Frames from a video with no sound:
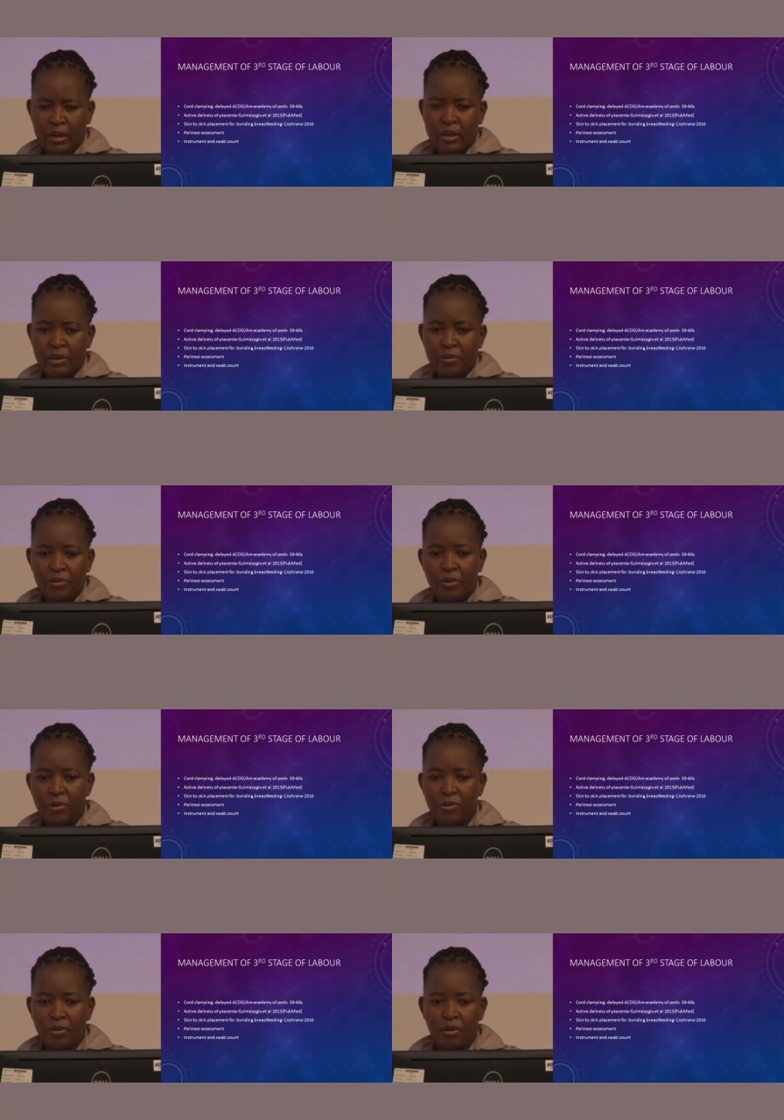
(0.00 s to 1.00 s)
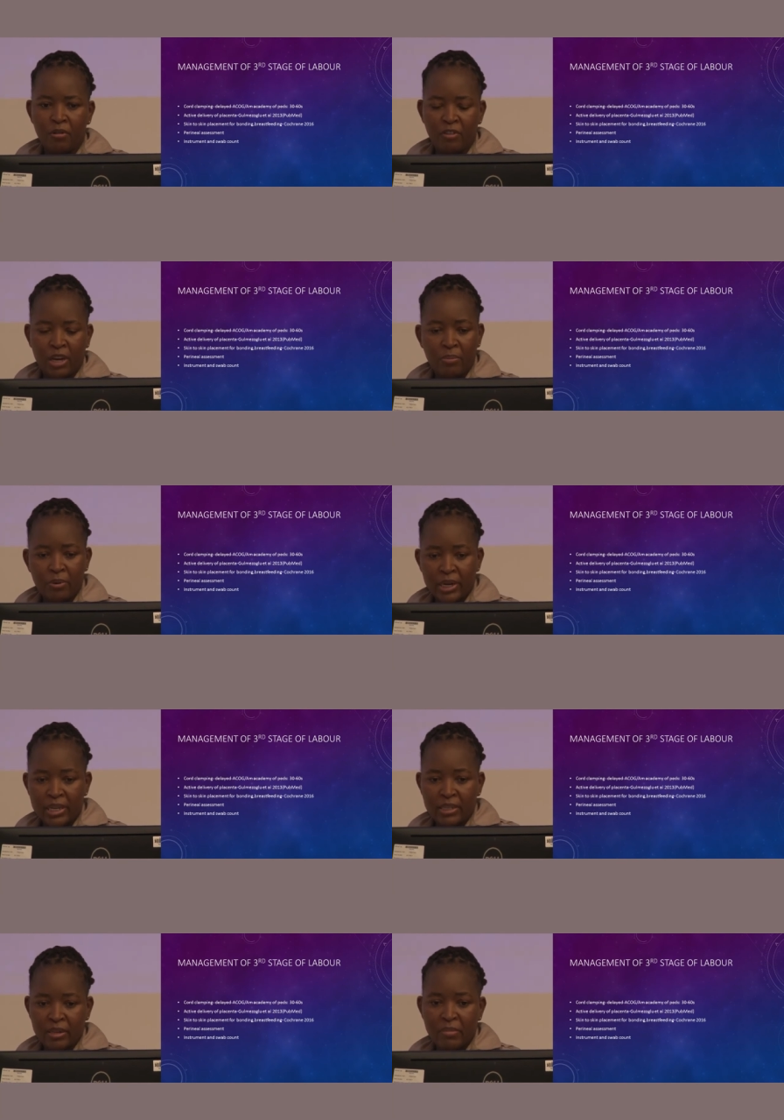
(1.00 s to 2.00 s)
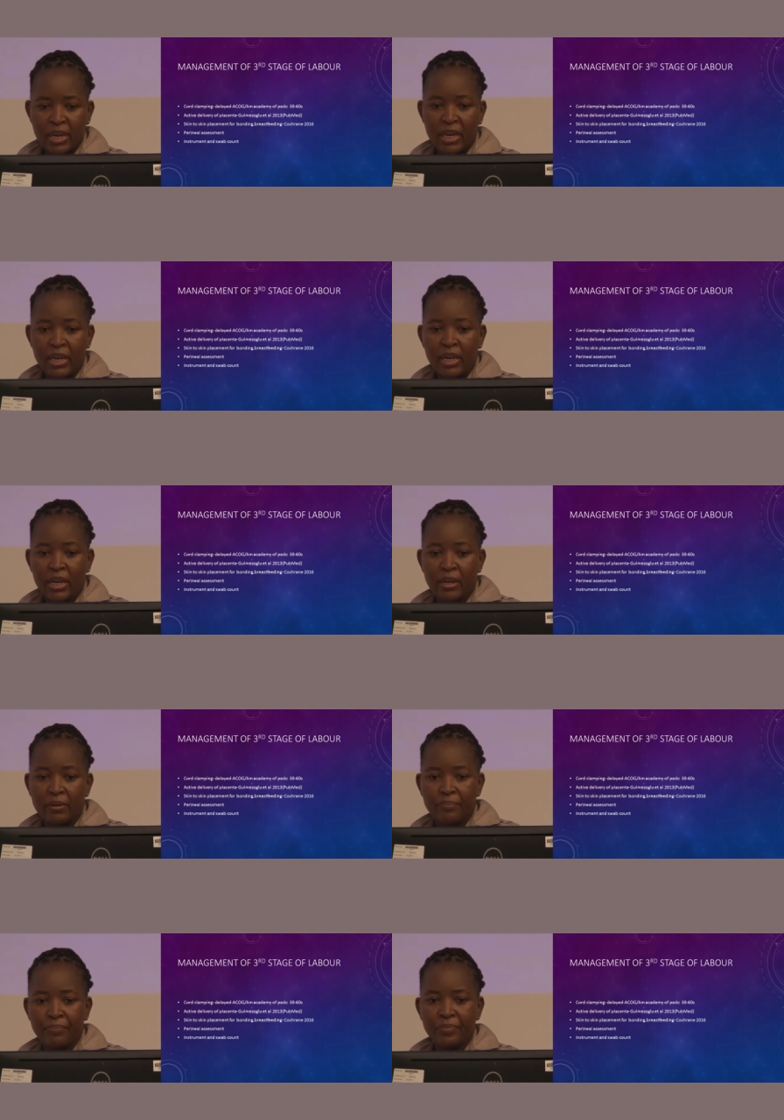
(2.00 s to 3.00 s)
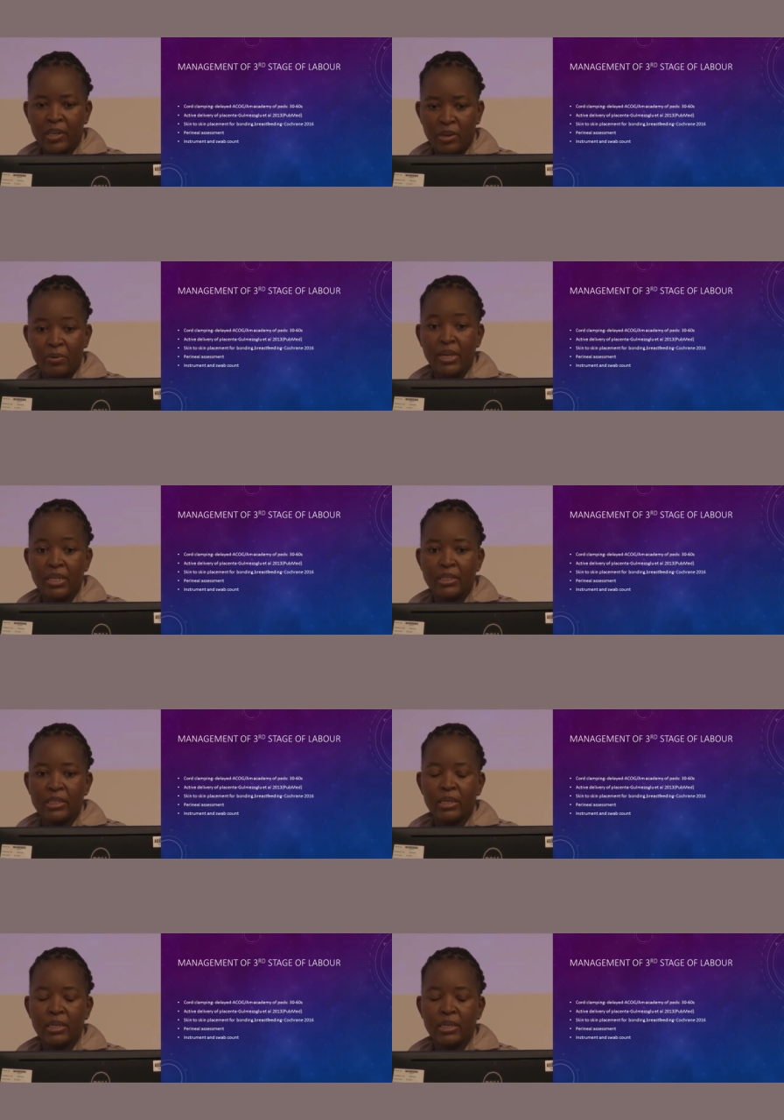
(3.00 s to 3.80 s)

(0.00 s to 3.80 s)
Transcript: leading to control of hypoglycemia in um, neonates.